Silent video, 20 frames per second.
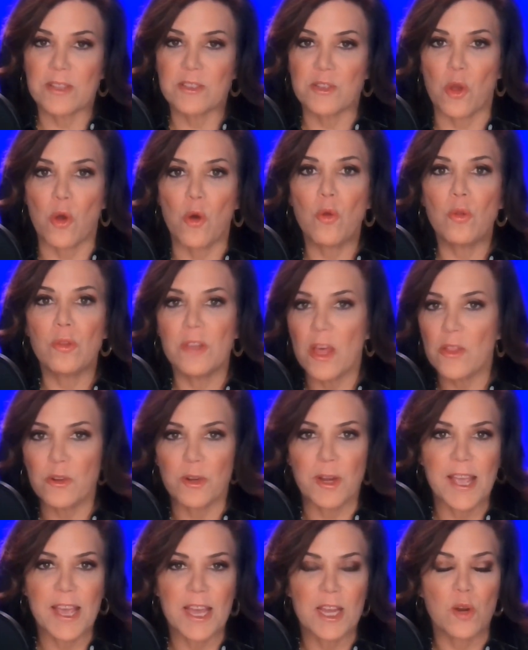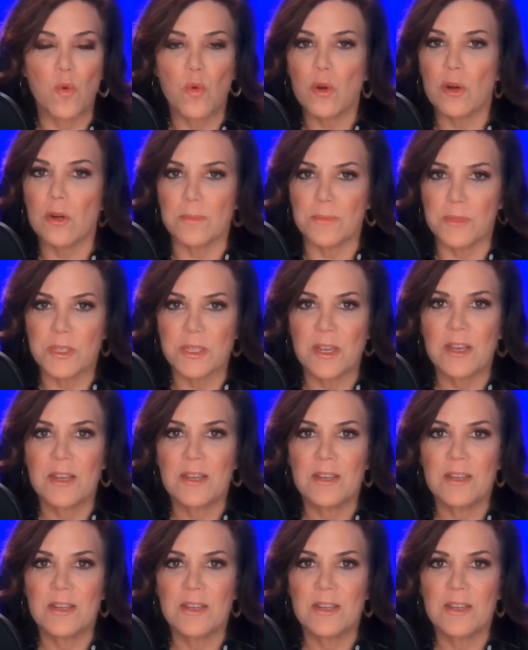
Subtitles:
a whole nother can of worms.